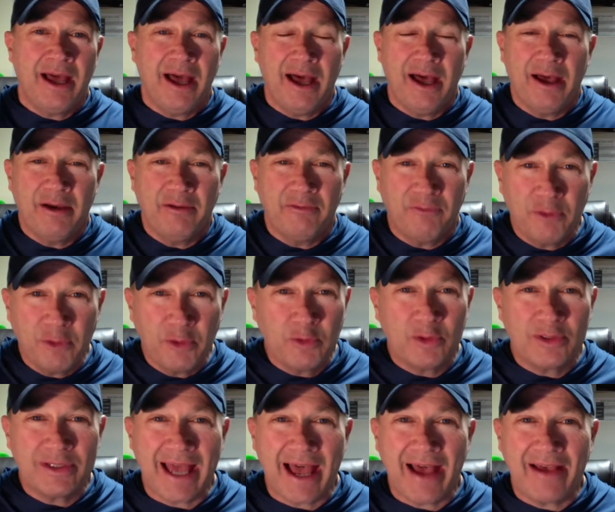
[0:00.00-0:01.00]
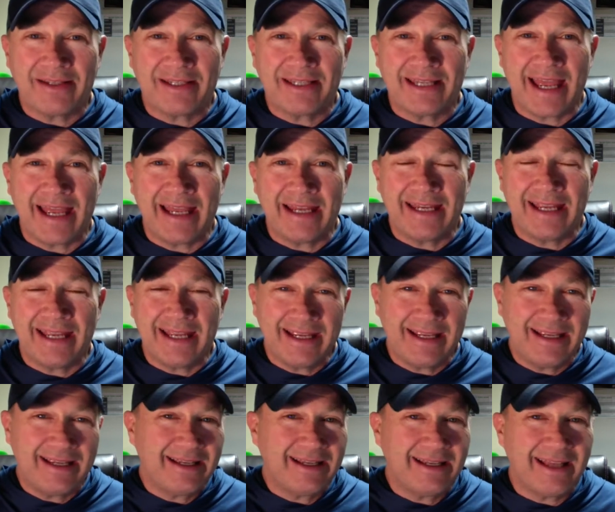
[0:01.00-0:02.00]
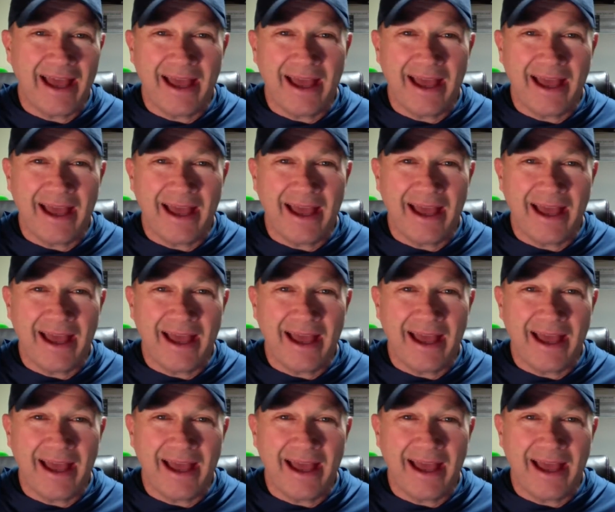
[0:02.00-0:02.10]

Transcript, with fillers: Uh, food was outstanding.